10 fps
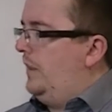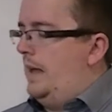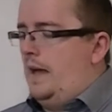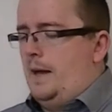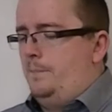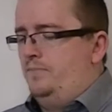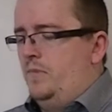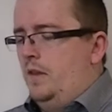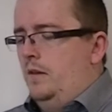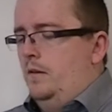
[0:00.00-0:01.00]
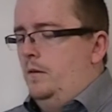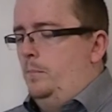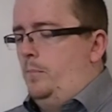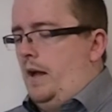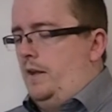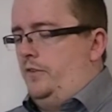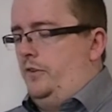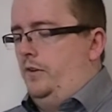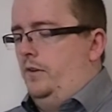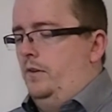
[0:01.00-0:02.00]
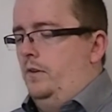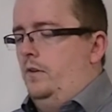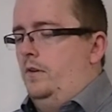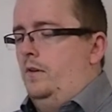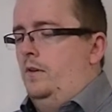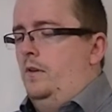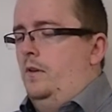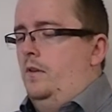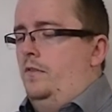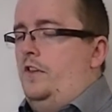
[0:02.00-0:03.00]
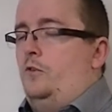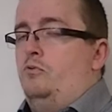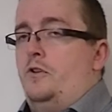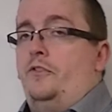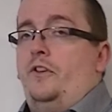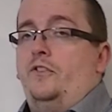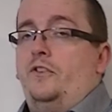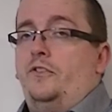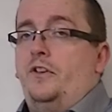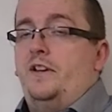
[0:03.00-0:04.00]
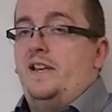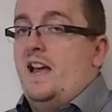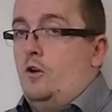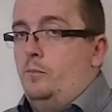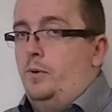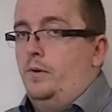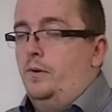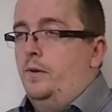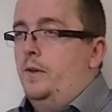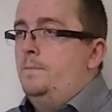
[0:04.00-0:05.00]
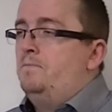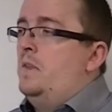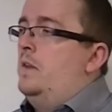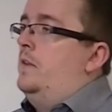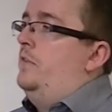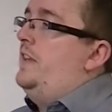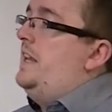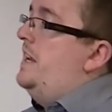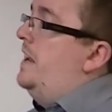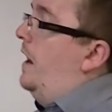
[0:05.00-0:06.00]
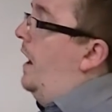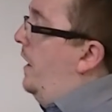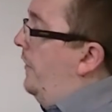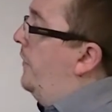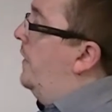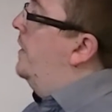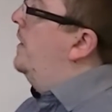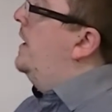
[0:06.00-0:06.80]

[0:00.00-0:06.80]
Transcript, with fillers: Um, but this process can certainly help. The other